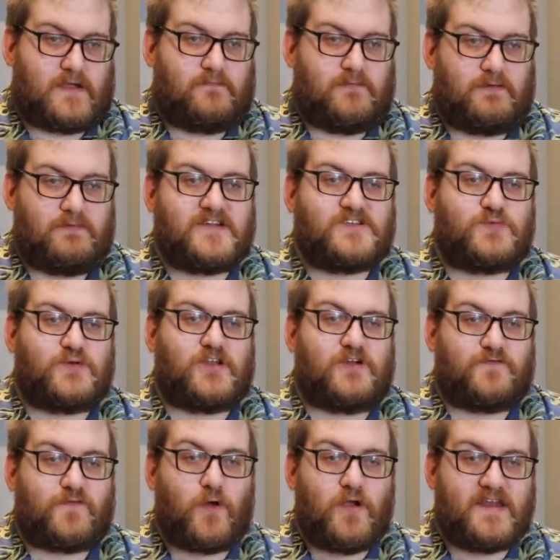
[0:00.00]
We wish we could
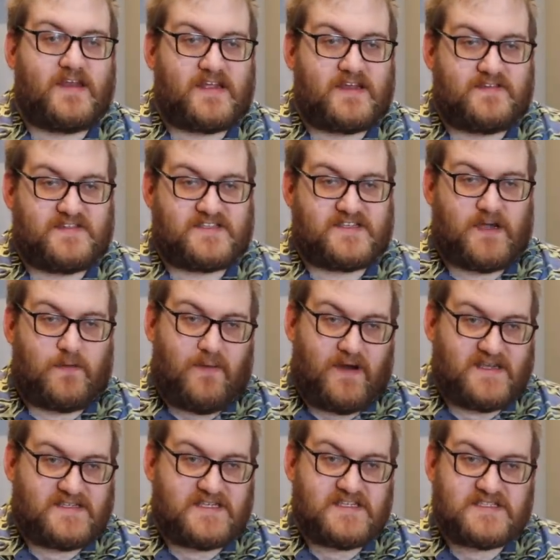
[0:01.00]
avoid increasing our
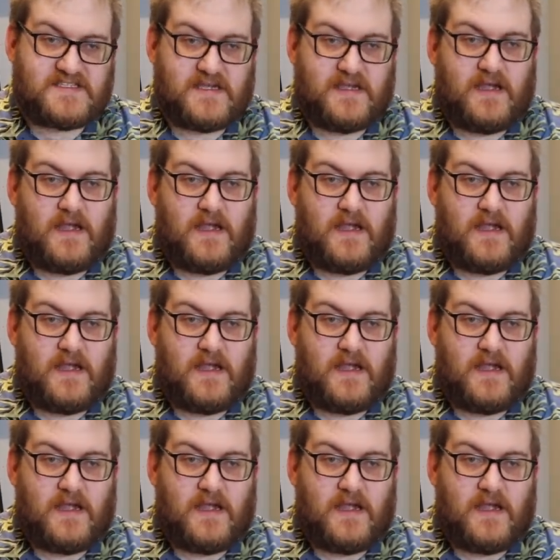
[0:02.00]
prices,